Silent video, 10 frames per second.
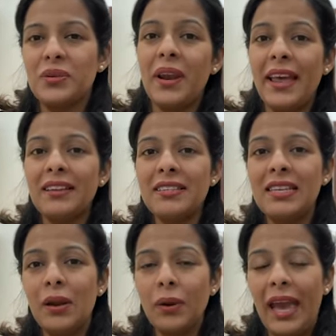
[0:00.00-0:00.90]
so let us
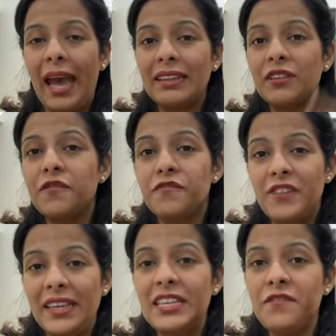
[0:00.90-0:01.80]
look at the
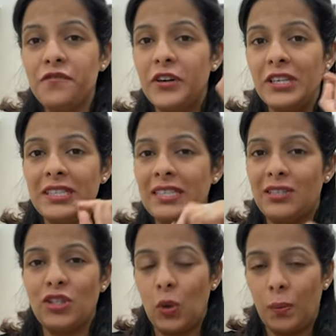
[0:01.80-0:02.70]
very first
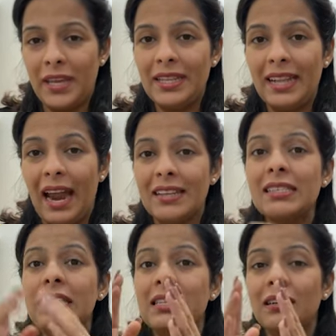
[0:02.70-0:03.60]
domain, that
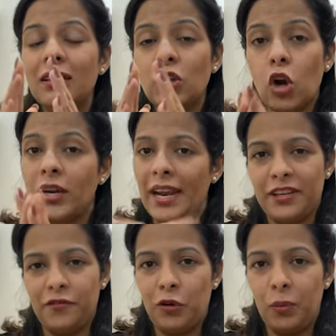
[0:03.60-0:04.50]
is the
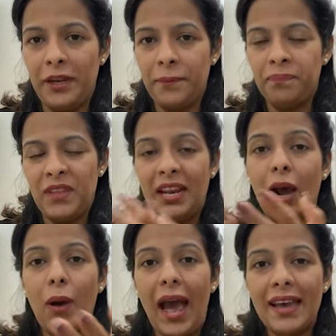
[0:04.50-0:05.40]
cognitive domain. Now,
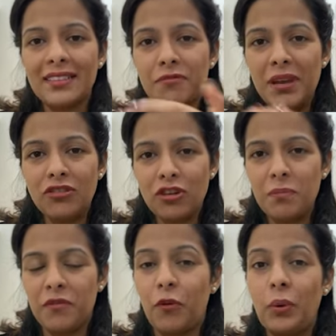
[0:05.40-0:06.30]
as I mentioned
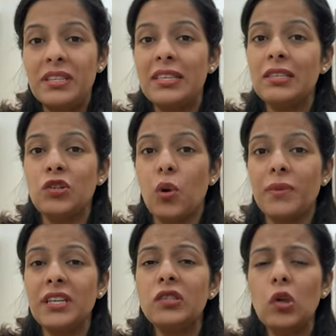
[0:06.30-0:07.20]
before, this
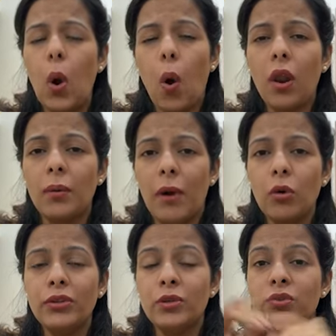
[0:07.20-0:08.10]
domain is all
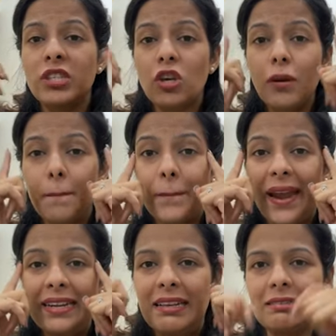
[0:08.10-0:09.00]
about using your
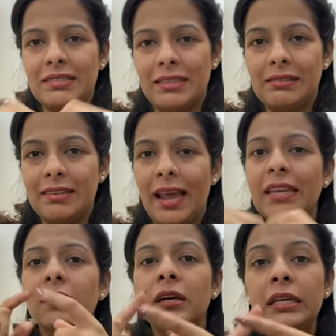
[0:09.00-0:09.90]
mental skills
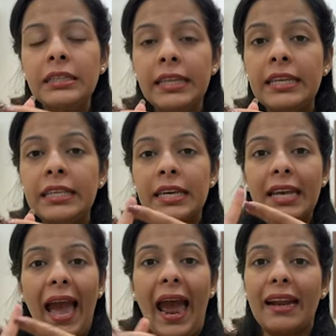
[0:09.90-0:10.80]
like thinking
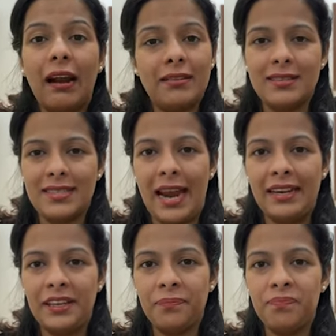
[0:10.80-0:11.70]
and understanding.